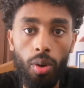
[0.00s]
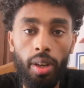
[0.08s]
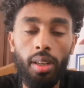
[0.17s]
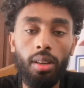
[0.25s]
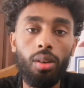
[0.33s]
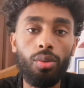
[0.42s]

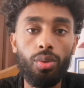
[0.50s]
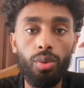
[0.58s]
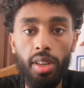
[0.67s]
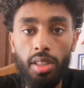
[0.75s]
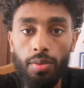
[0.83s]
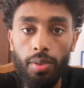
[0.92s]
And on
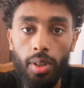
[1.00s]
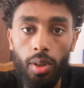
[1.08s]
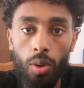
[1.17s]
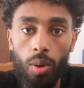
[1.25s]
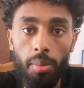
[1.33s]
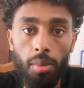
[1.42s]
today's
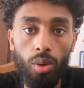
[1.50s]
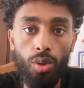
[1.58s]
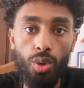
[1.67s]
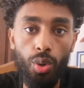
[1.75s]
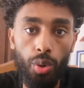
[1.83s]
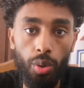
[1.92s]
video I'm going to
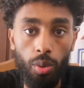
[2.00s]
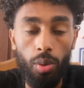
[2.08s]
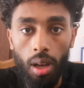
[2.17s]
show you